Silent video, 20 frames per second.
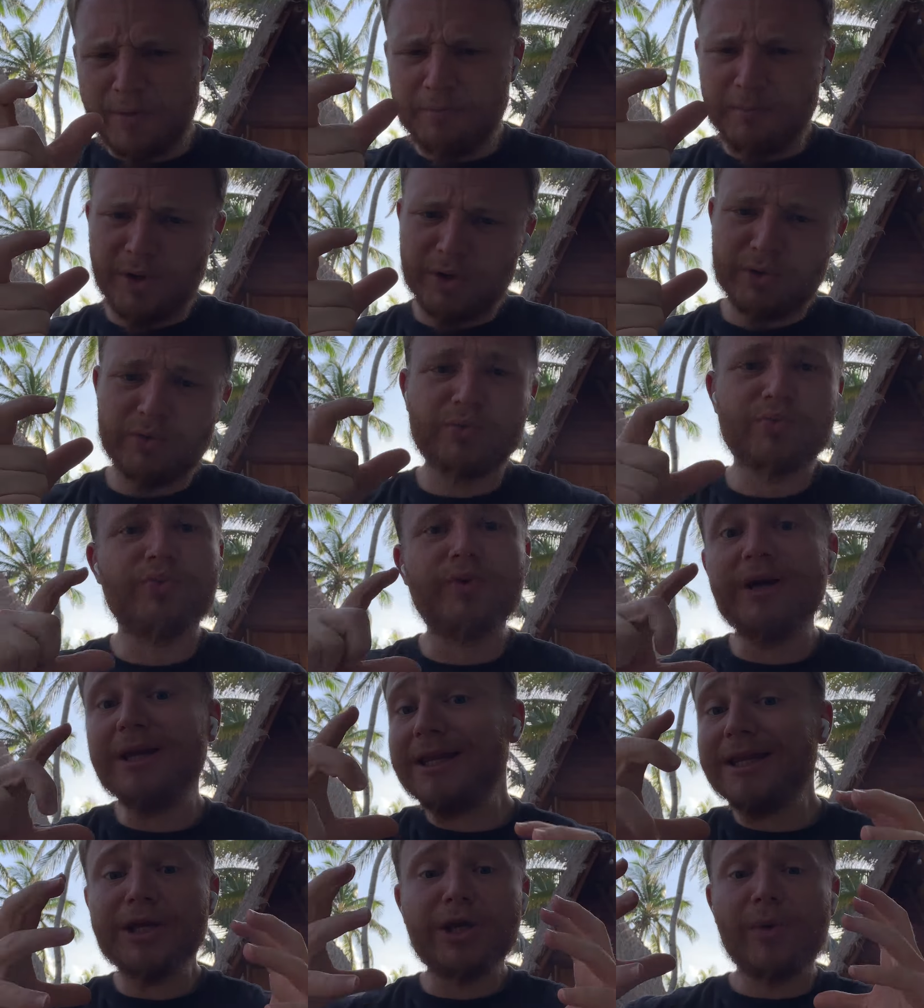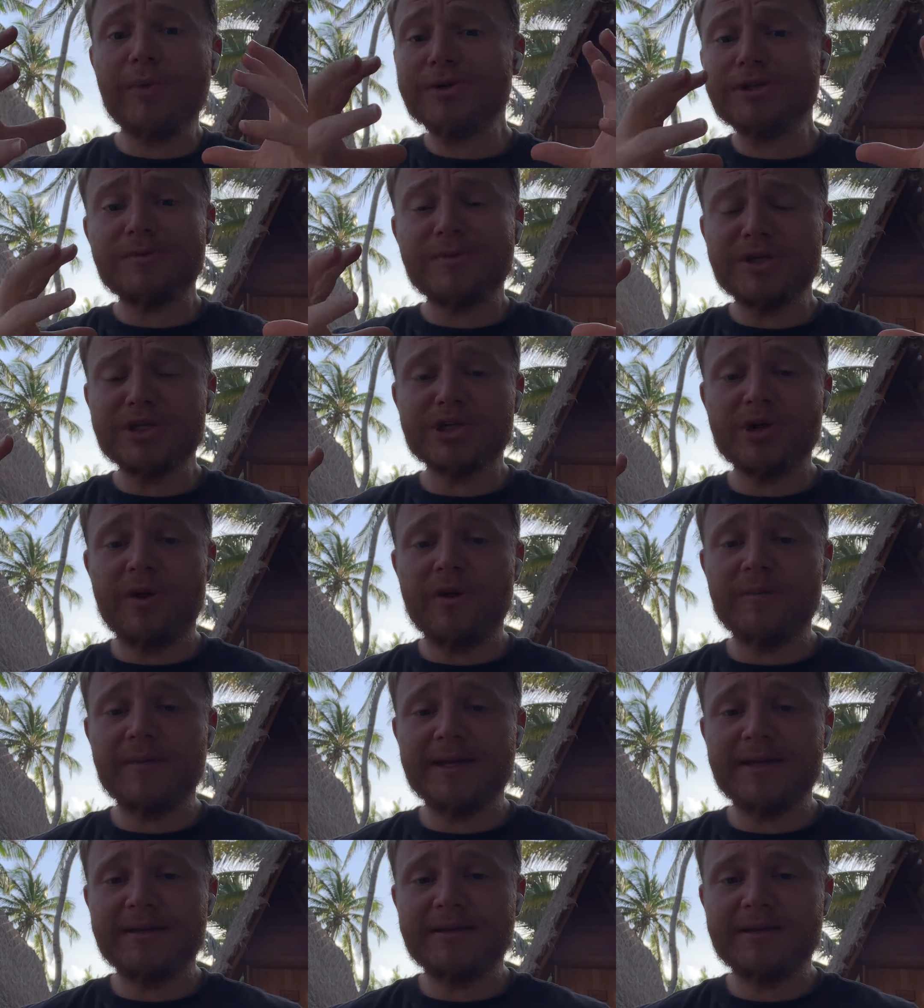model really going to be
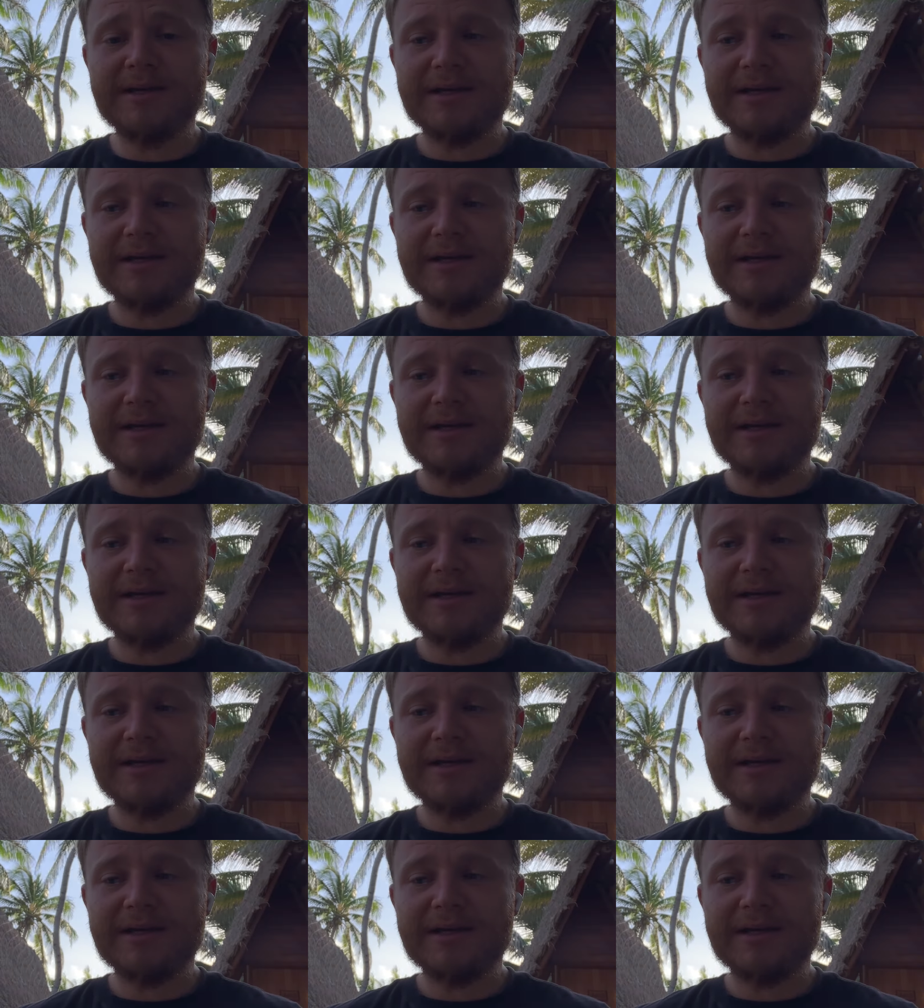showing me?